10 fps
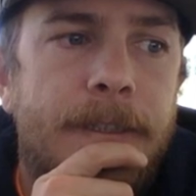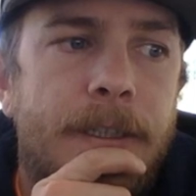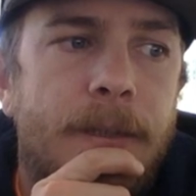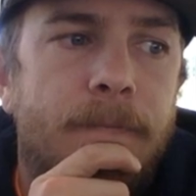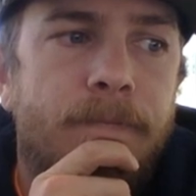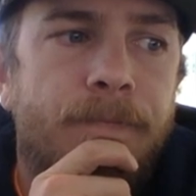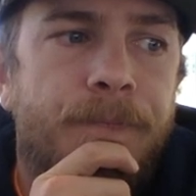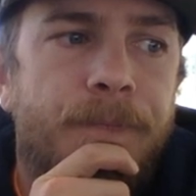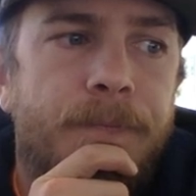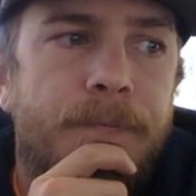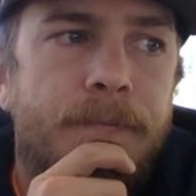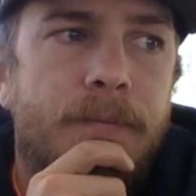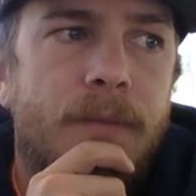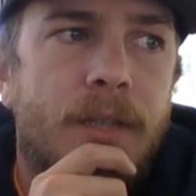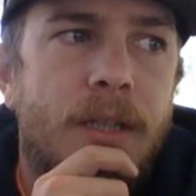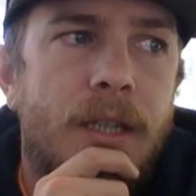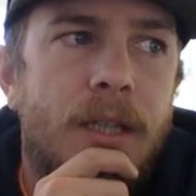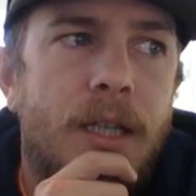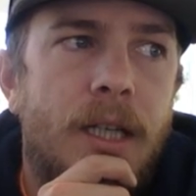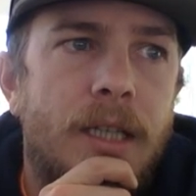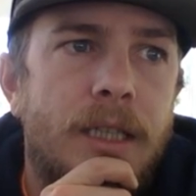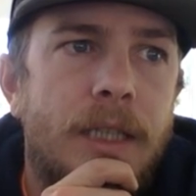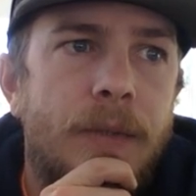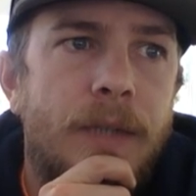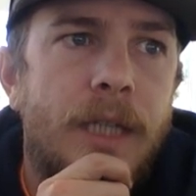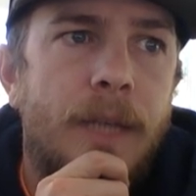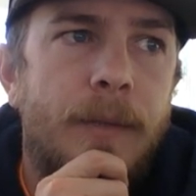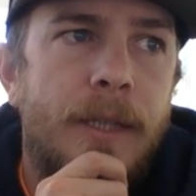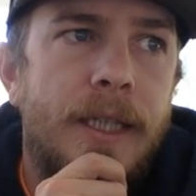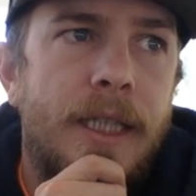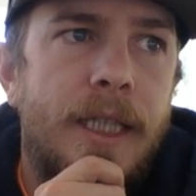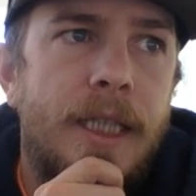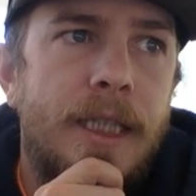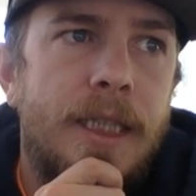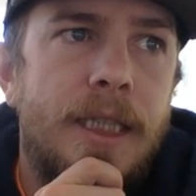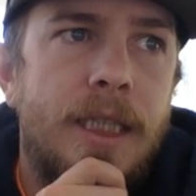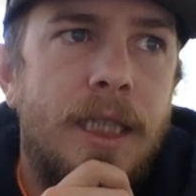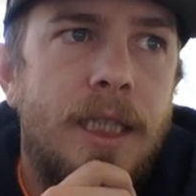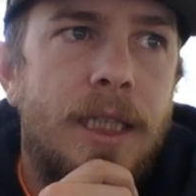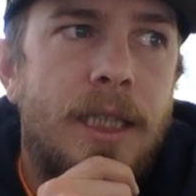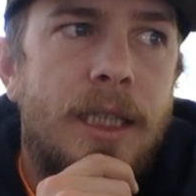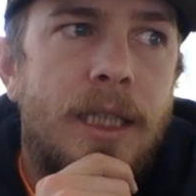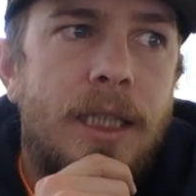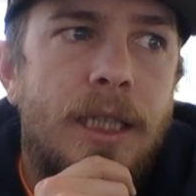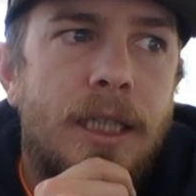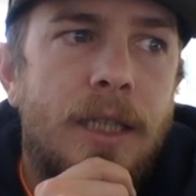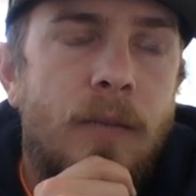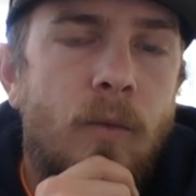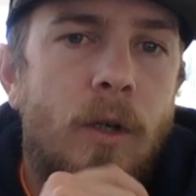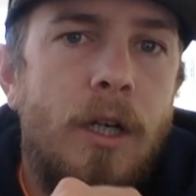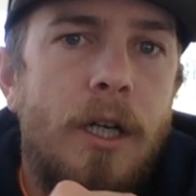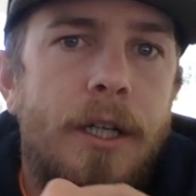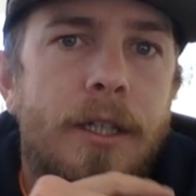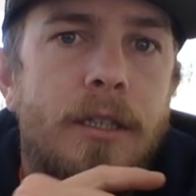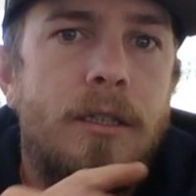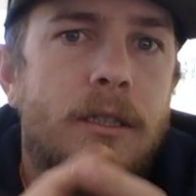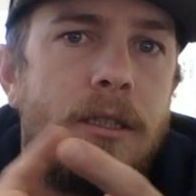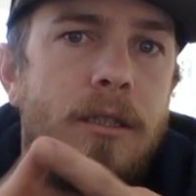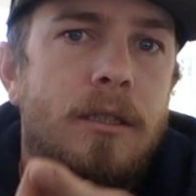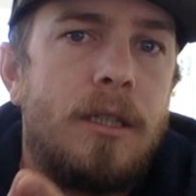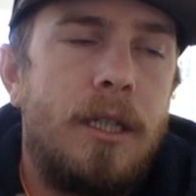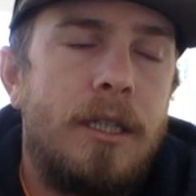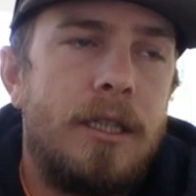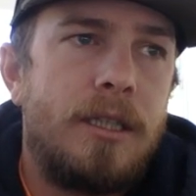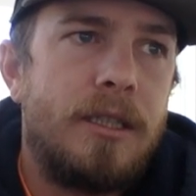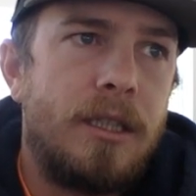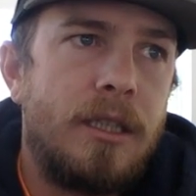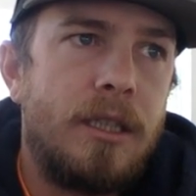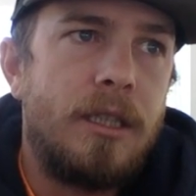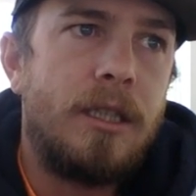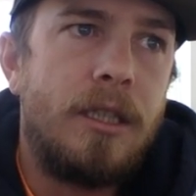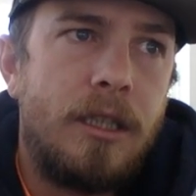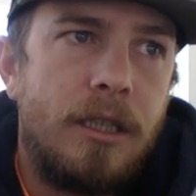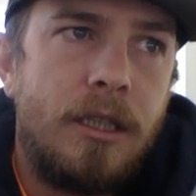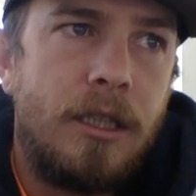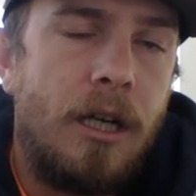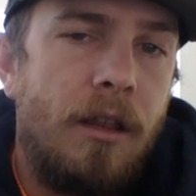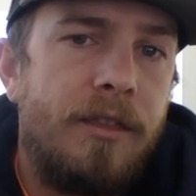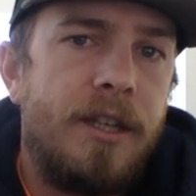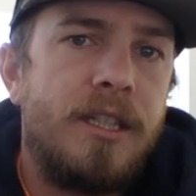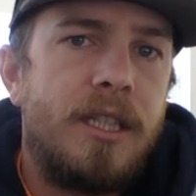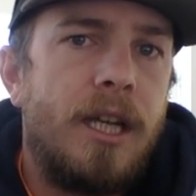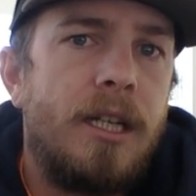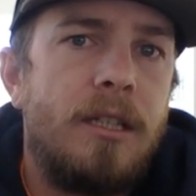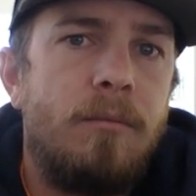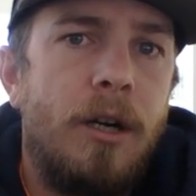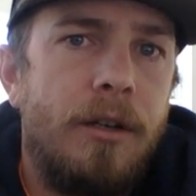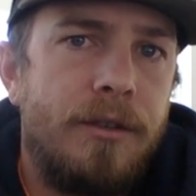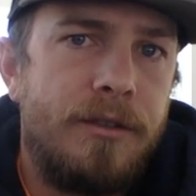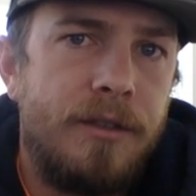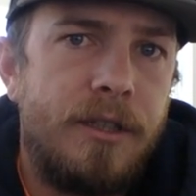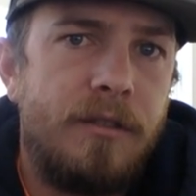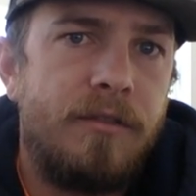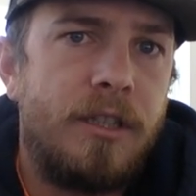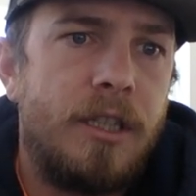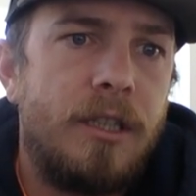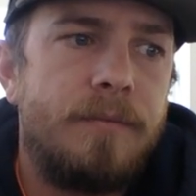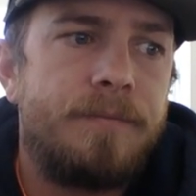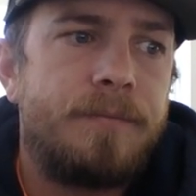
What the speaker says: I think that has to do with a couple of things. One, I didn't send in an authenticated birth certificate,